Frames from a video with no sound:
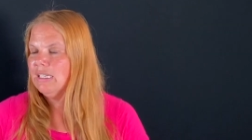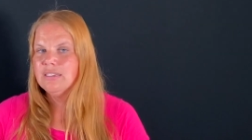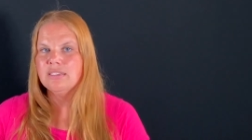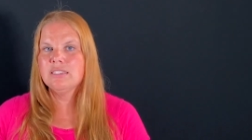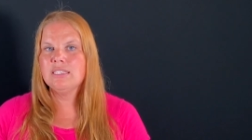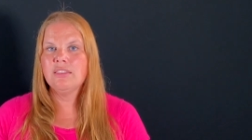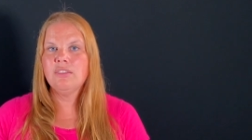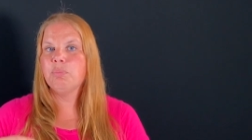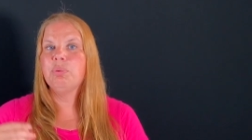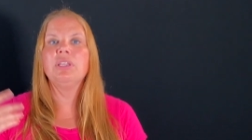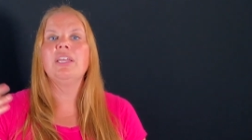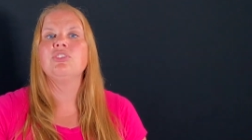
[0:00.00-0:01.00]
It doesn't say the
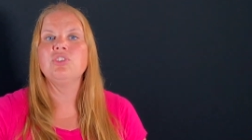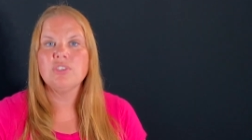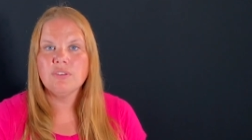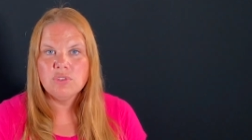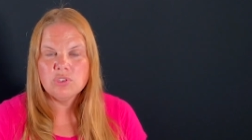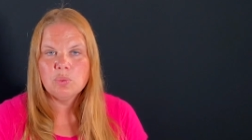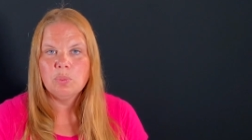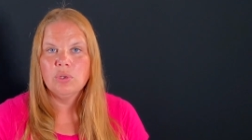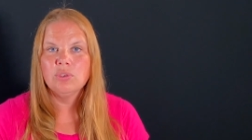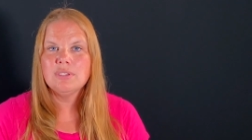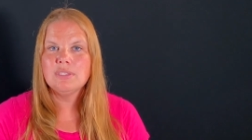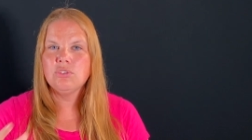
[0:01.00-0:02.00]
pleasures of this
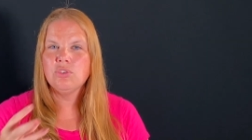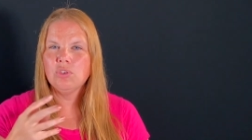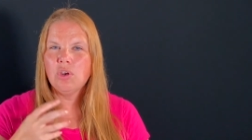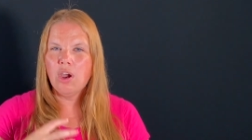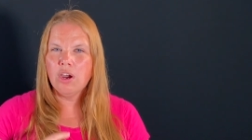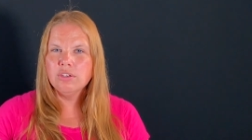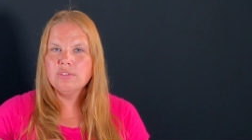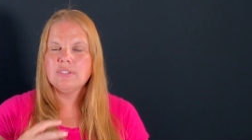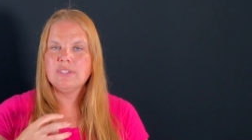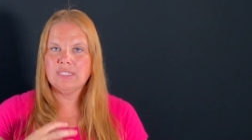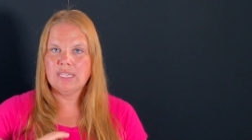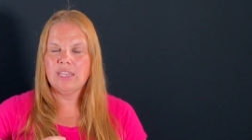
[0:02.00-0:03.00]
world. It says your
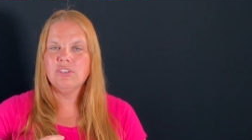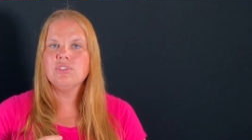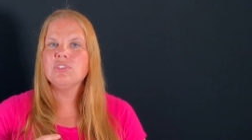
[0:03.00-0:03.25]
heart's desires.